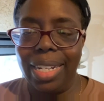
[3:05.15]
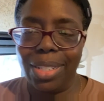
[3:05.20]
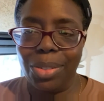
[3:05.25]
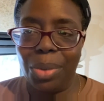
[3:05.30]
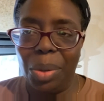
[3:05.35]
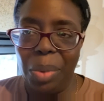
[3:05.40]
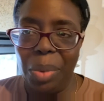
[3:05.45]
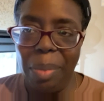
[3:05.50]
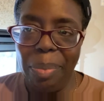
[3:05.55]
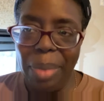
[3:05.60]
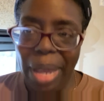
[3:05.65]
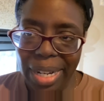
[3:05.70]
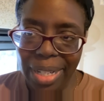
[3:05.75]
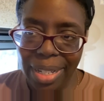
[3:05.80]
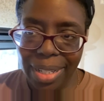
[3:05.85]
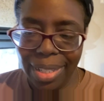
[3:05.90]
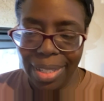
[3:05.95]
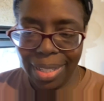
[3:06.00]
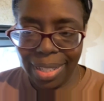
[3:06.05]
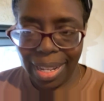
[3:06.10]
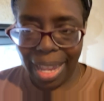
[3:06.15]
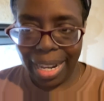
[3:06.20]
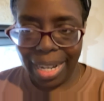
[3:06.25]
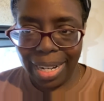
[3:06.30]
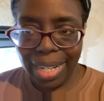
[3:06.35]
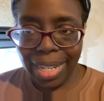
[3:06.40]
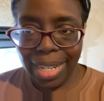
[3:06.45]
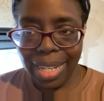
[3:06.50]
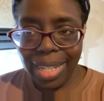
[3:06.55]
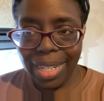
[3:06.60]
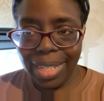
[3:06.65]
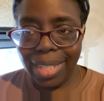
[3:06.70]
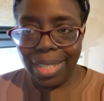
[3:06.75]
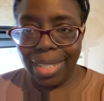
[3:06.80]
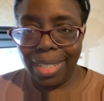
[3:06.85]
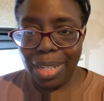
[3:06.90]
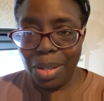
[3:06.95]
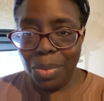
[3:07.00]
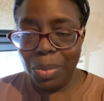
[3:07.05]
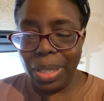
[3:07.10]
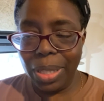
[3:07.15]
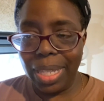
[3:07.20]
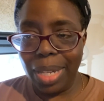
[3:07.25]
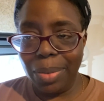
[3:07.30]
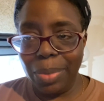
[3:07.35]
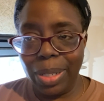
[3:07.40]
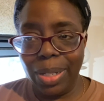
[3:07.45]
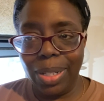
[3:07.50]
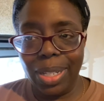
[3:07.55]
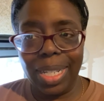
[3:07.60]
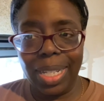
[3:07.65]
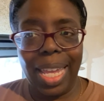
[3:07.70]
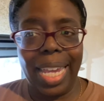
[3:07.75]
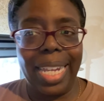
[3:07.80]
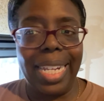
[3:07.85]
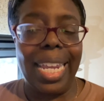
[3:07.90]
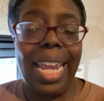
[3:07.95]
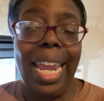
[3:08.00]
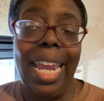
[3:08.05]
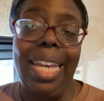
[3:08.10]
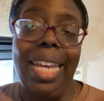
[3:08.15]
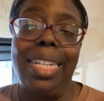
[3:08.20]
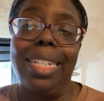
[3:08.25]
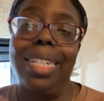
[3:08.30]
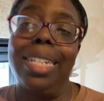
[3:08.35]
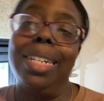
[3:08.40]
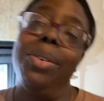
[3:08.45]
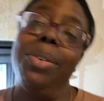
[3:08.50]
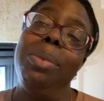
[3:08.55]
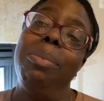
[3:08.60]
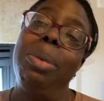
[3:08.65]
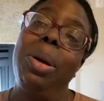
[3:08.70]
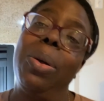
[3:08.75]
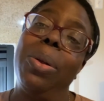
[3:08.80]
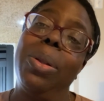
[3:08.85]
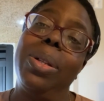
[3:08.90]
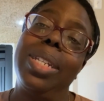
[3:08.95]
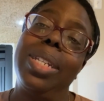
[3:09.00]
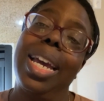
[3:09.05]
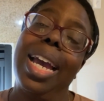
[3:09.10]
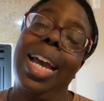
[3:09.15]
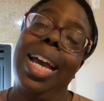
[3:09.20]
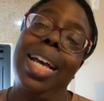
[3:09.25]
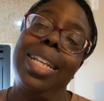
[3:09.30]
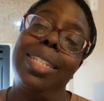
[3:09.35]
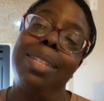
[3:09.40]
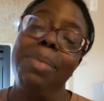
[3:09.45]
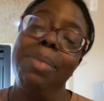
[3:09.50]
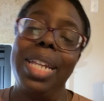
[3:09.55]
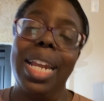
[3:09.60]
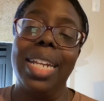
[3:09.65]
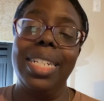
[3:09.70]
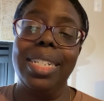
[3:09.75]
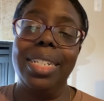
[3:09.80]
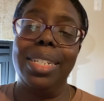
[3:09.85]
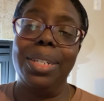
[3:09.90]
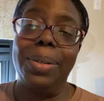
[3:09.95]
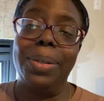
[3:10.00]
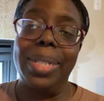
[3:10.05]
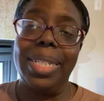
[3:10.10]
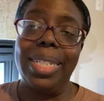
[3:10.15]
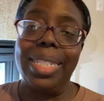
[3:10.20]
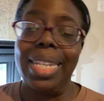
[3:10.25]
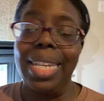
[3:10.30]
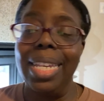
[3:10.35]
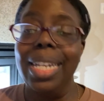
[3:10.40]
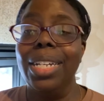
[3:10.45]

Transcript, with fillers: So I went back to the site to see what they would look like, and lo and behold, uh, something I didn't notice,